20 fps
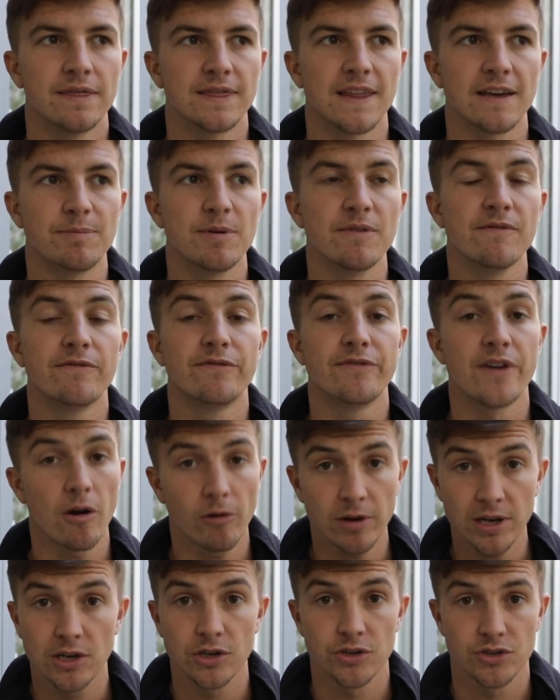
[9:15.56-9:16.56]
They've been
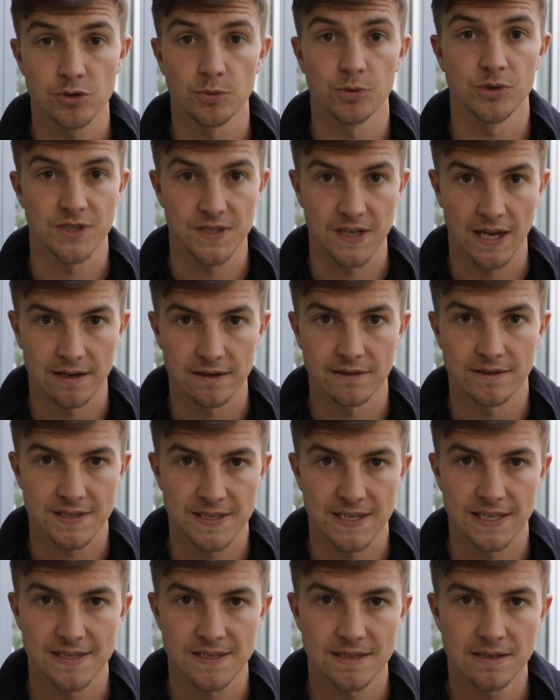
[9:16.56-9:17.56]
very good towards the end of the
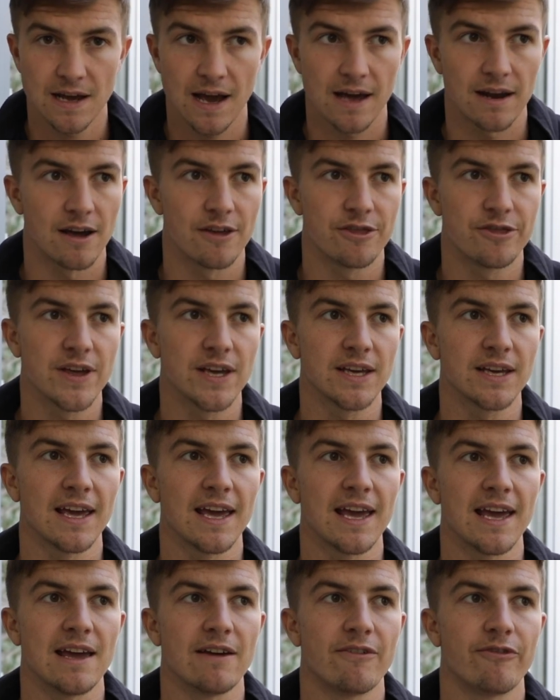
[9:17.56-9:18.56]
season, and I think
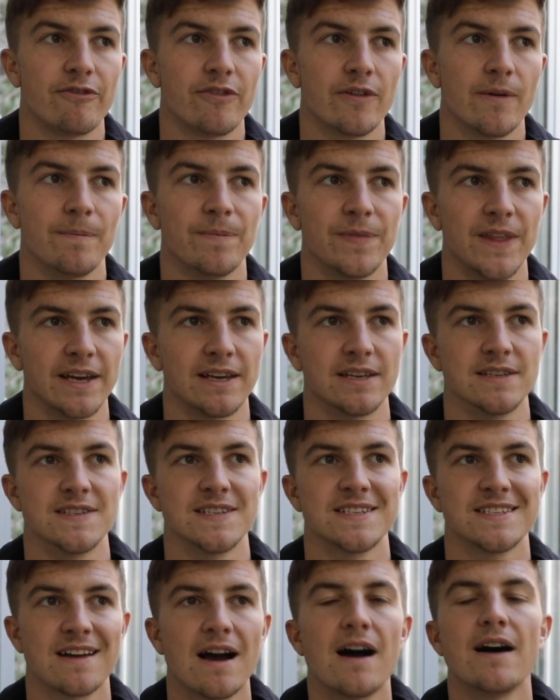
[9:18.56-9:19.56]
if they can
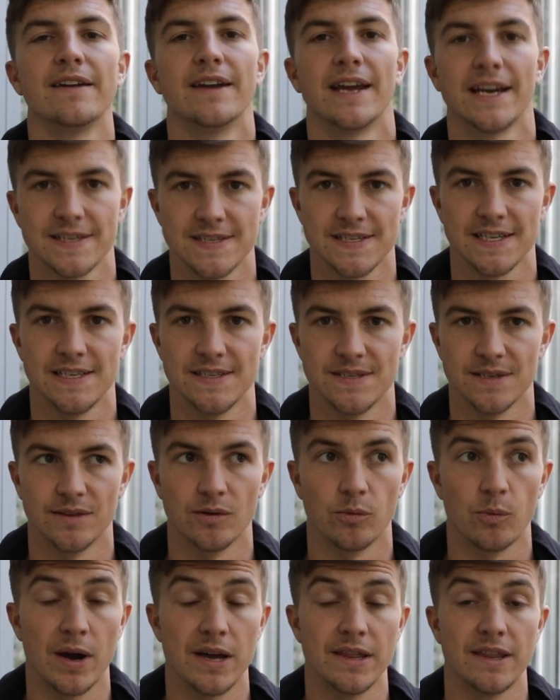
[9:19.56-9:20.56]
start next season
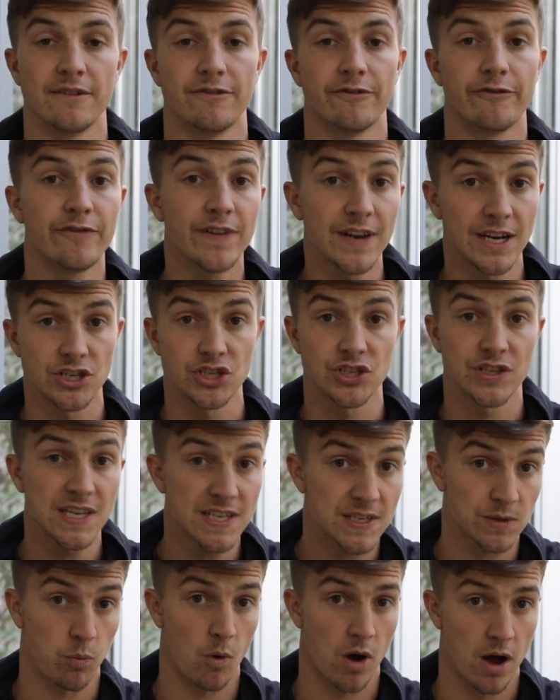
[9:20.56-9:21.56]
the way they finished
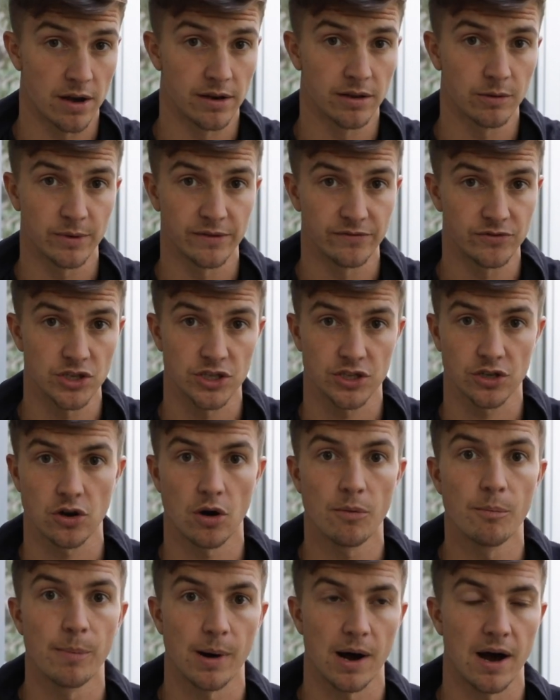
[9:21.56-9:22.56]
this one that we've just
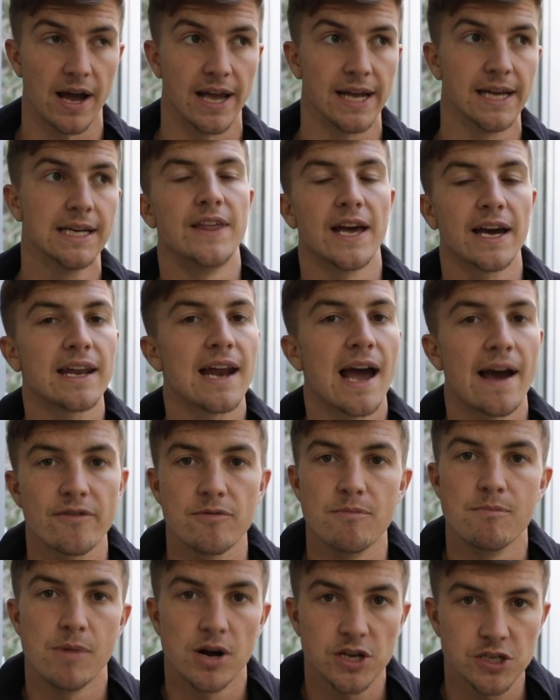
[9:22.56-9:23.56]
gone by, they're going to have
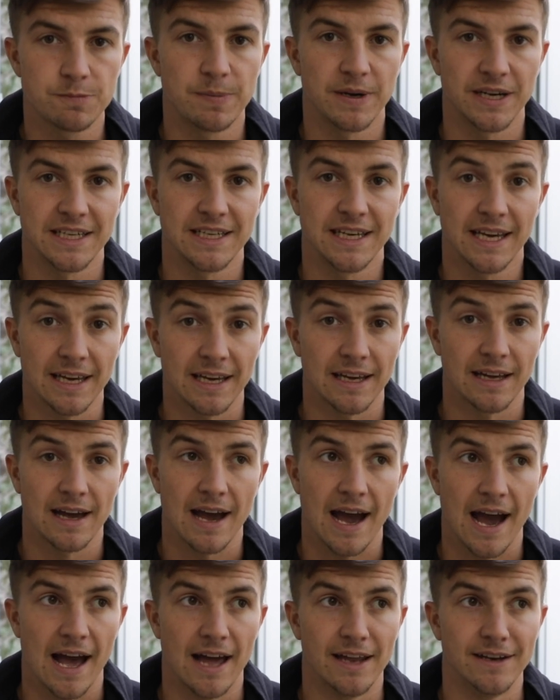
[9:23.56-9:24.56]
a much better year.
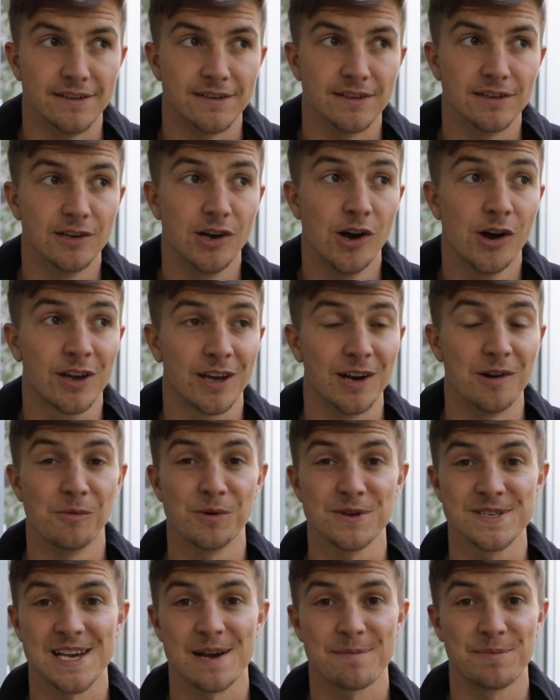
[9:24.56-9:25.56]
And looking at
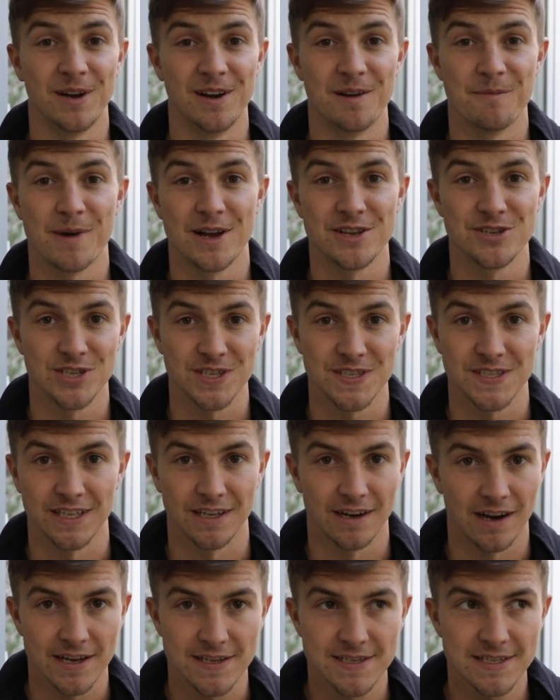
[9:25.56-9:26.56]
what's happening at Manchester
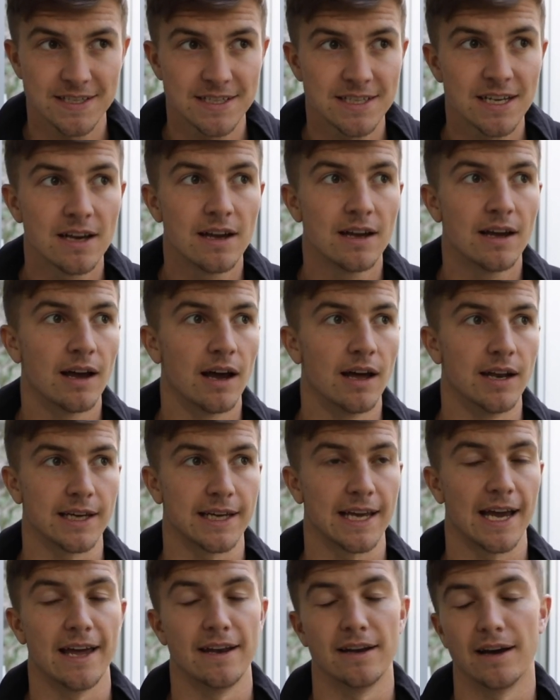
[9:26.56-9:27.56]
United, and
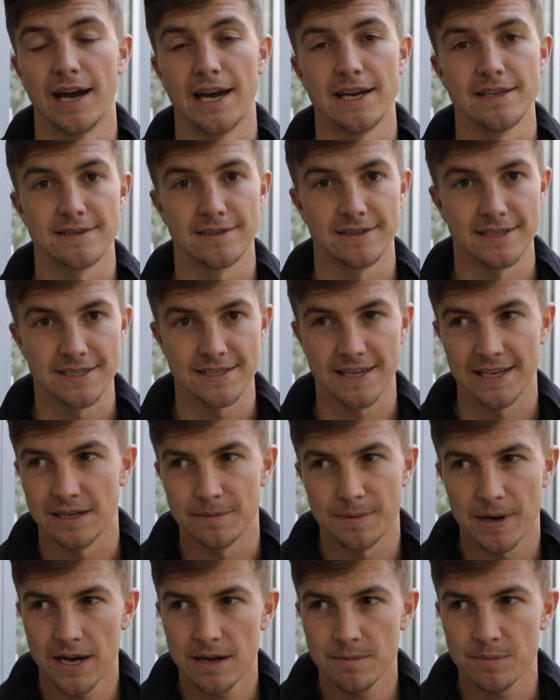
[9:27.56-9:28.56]
again, I hate to think
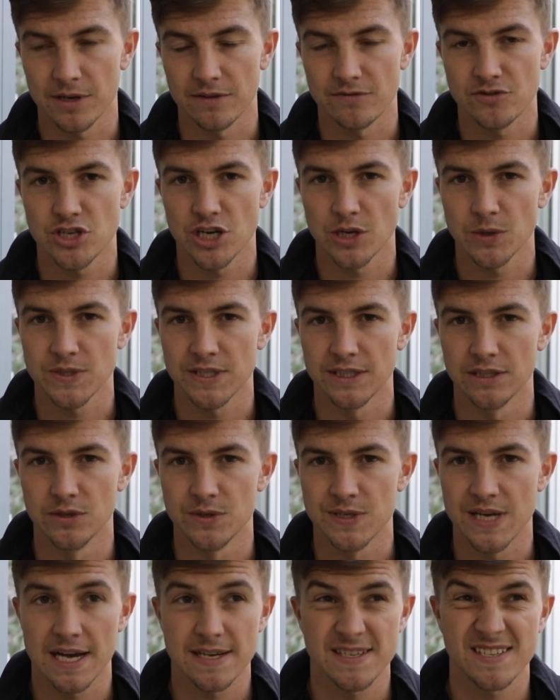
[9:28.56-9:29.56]
about it, but if Chelsea
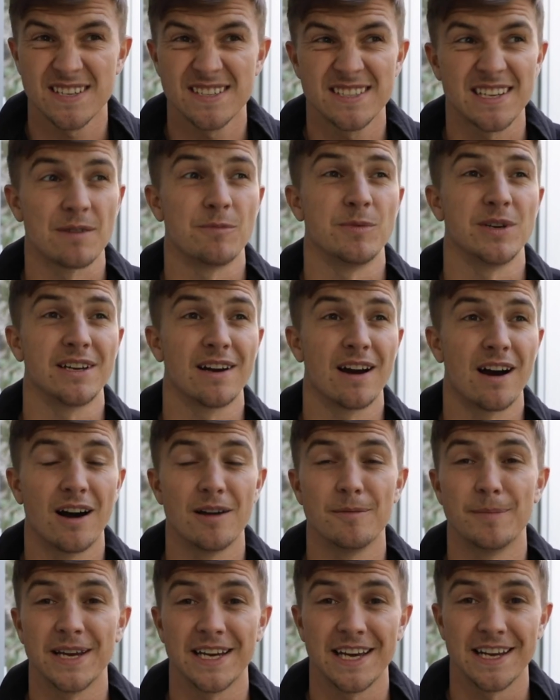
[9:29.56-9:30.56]
lose Hazard and we
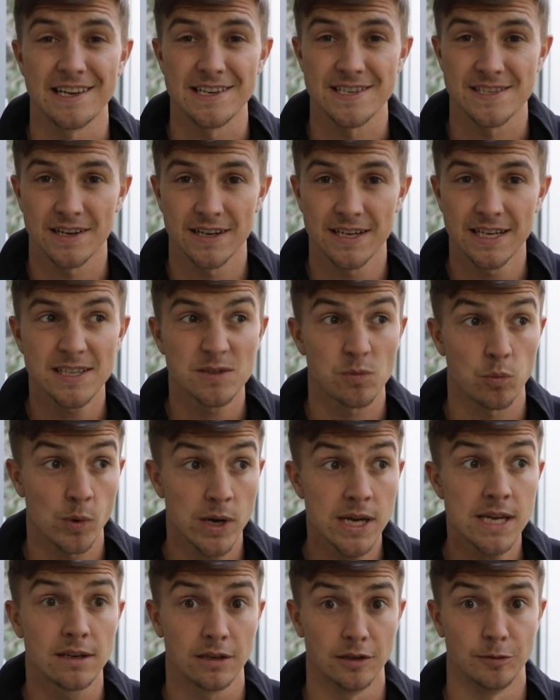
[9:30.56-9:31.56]
can't make any signings,
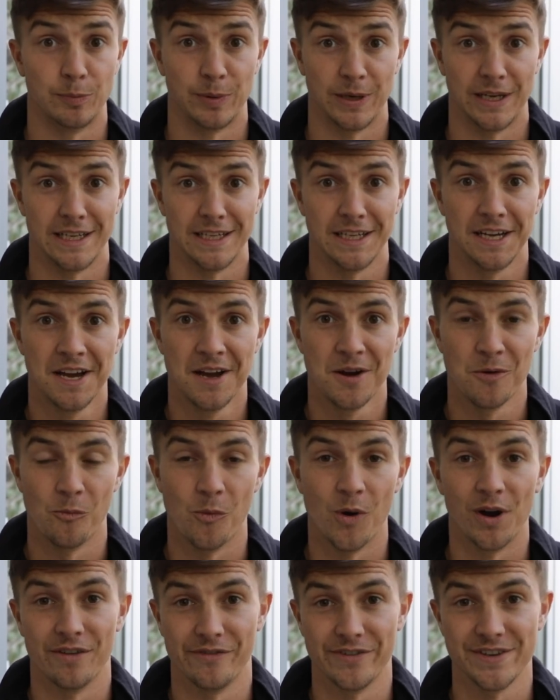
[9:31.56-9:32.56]
we could be
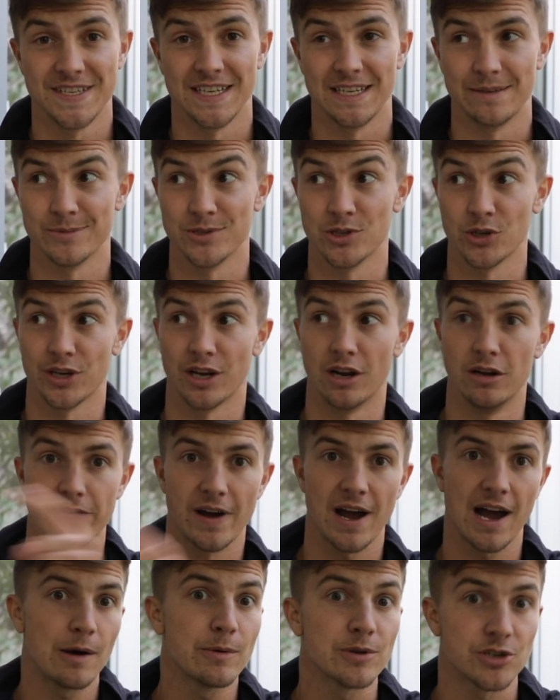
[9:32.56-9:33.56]
one of the teams looking
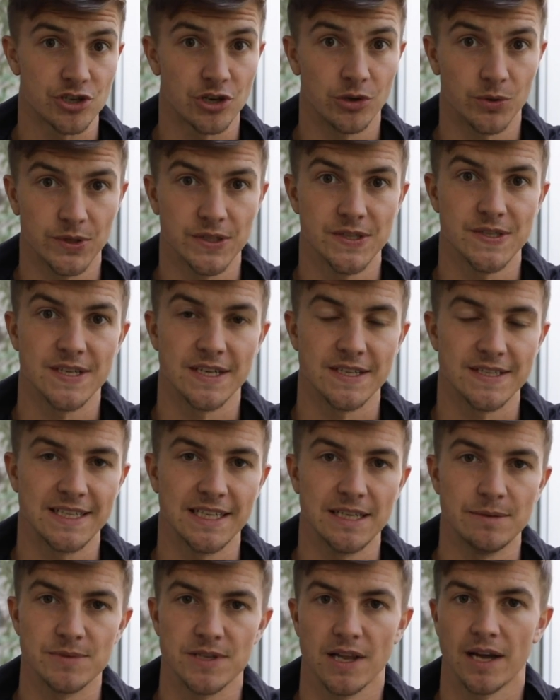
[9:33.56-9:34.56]
over our shoulders at
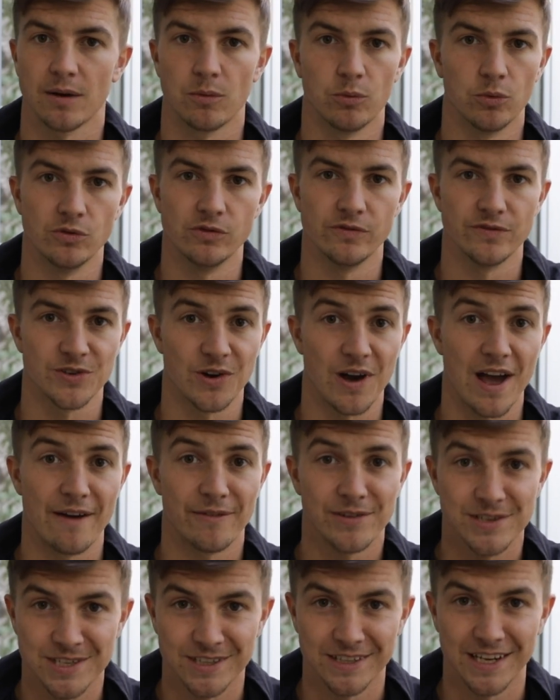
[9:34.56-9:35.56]
teams like Wolves or
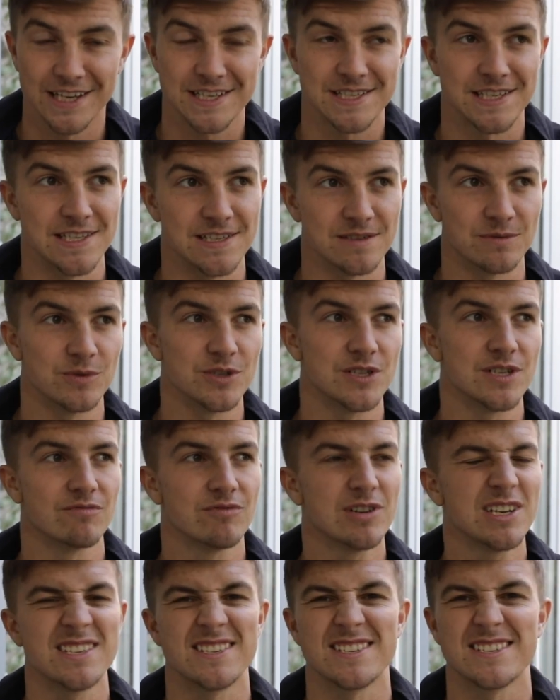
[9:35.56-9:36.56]
Everton next season, which is
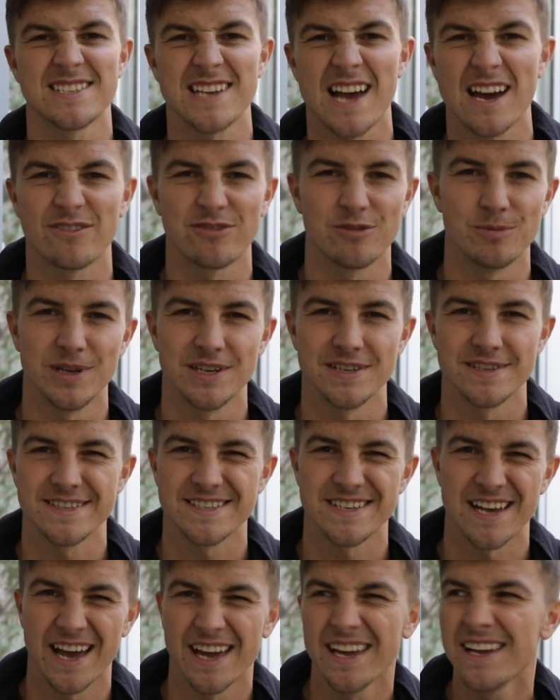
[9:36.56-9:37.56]
really sad for me to
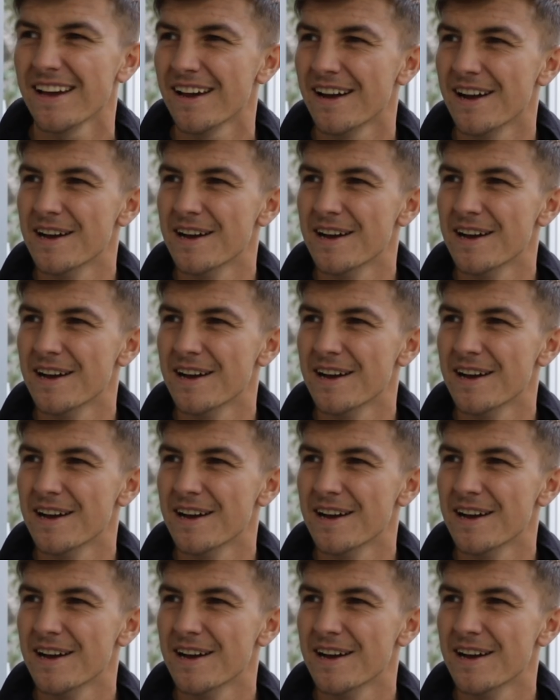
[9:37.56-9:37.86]
say,